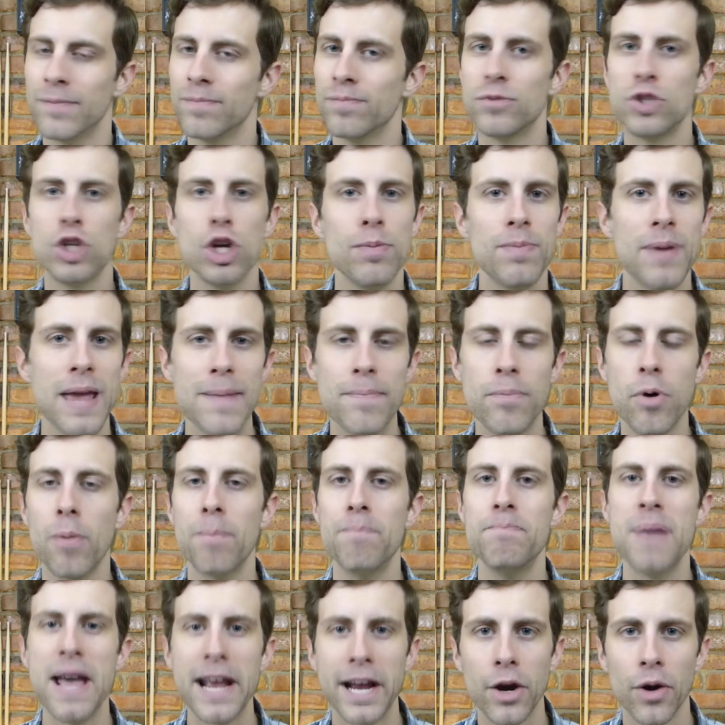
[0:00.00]
two people
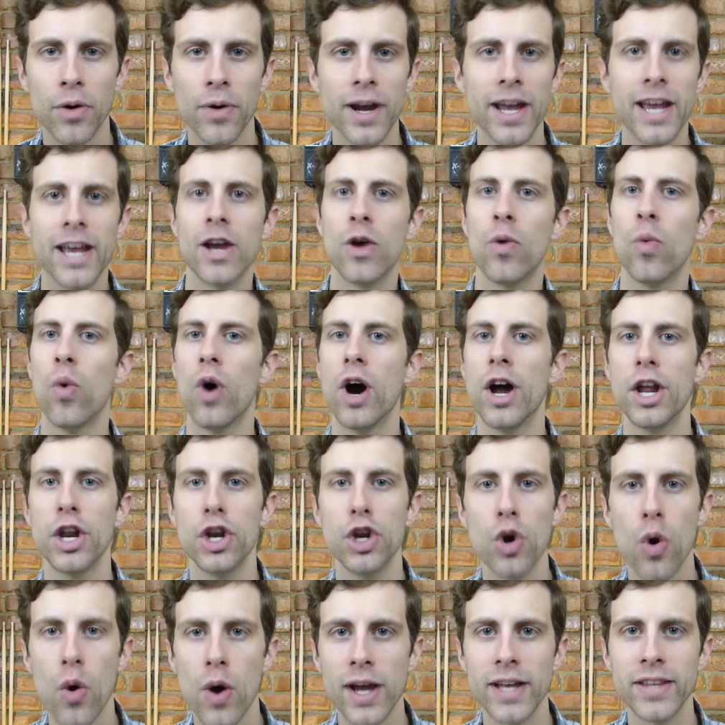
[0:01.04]
bickering, one
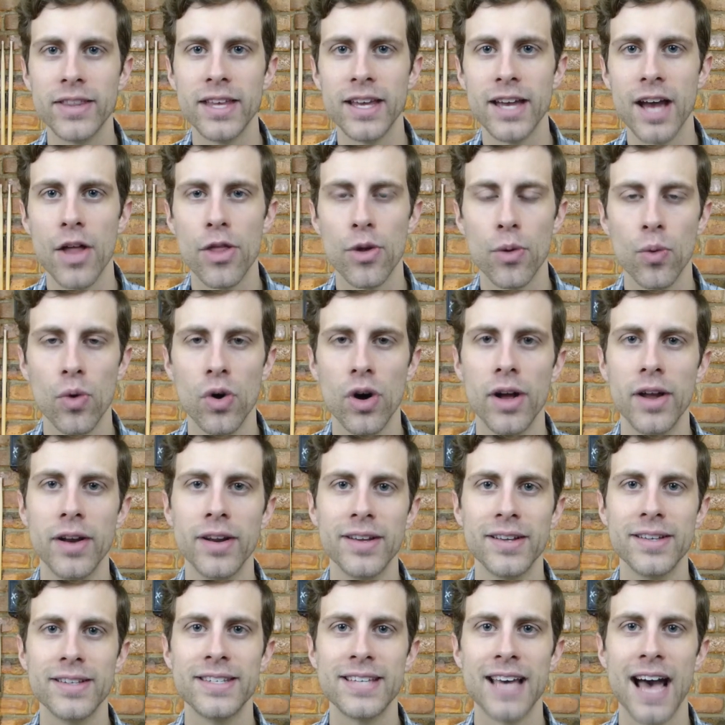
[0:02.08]
annoying the other
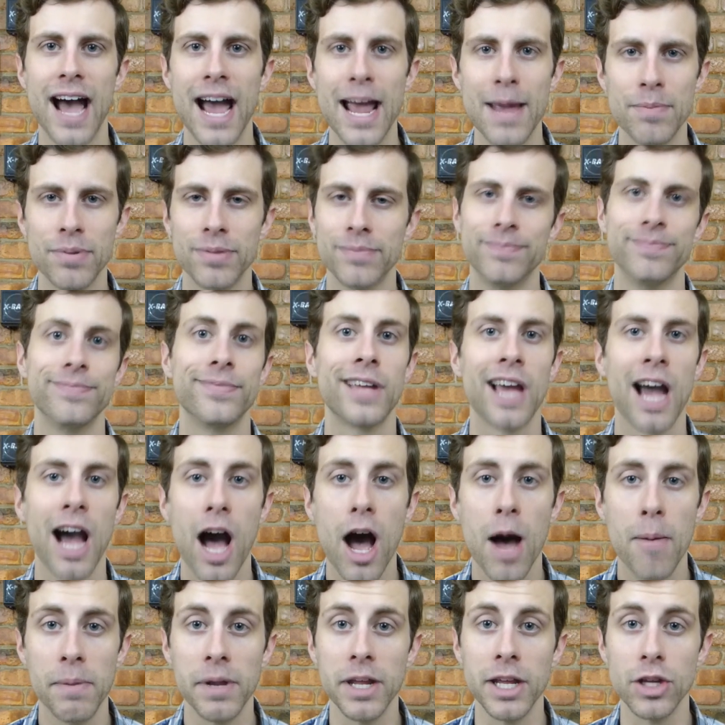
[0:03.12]
one type
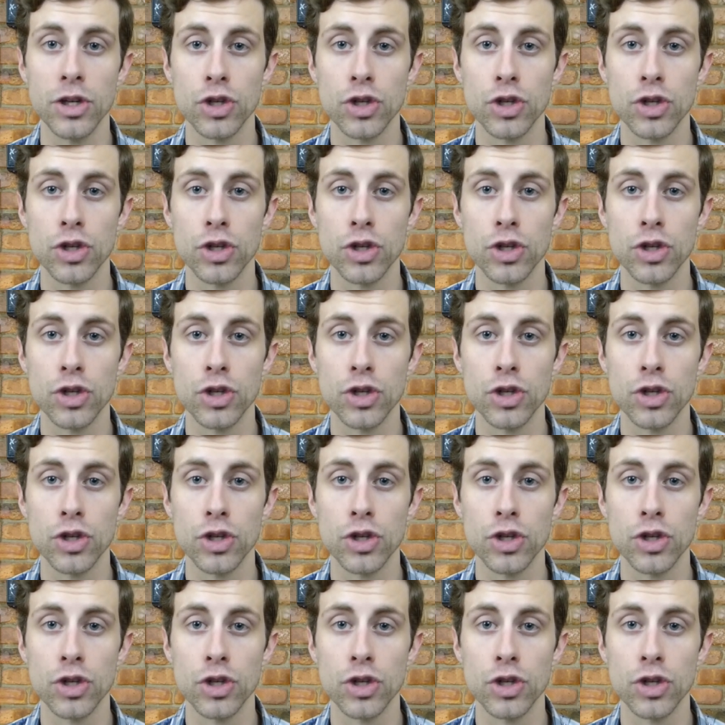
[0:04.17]
comedy